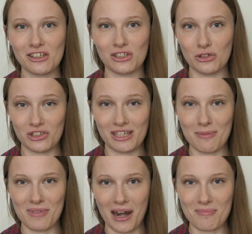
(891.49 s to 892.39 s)
So just
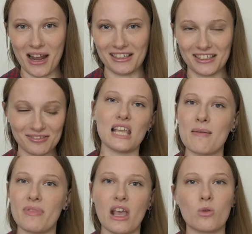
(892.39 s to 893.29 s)
keep that in mind.
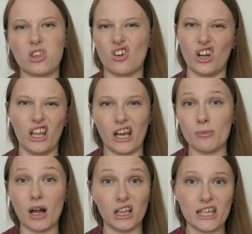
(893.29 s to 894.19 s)
Same thing with acrylic
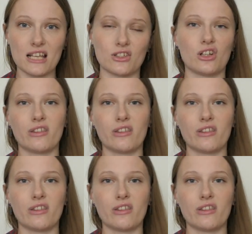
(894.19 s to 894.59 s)
and polyester.